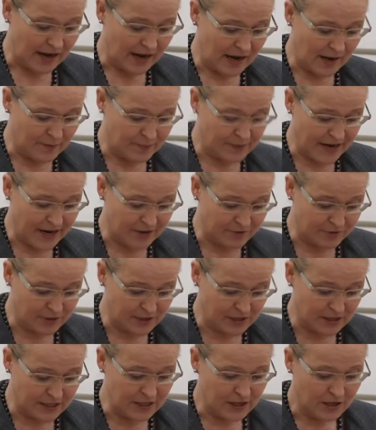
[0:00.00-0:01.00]

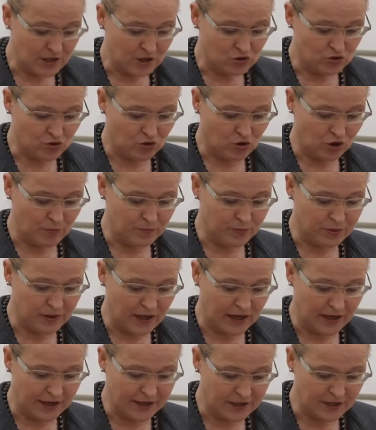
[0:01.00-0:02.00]
Apparently to
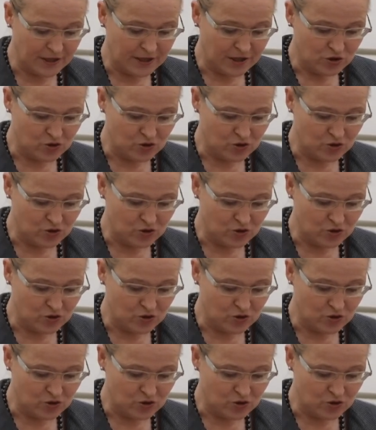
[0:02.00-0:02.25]
comply